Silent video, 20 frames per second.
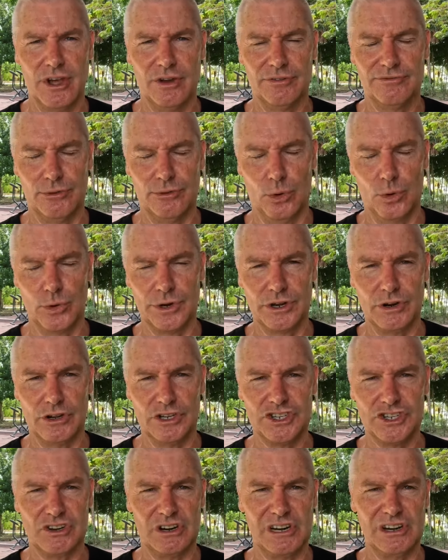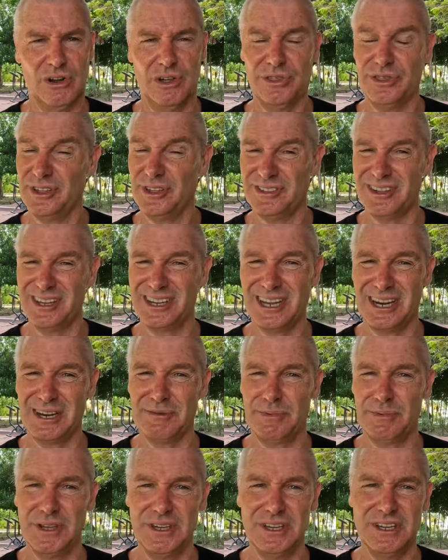forward in Australia, I think they're going
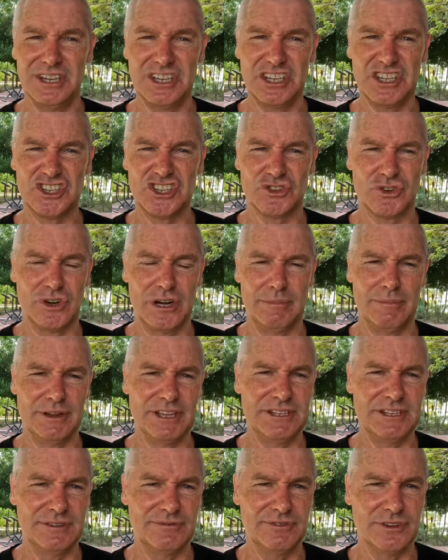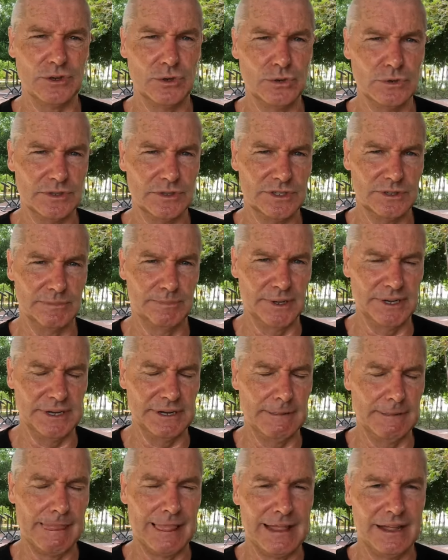to be extremely difficult to beat.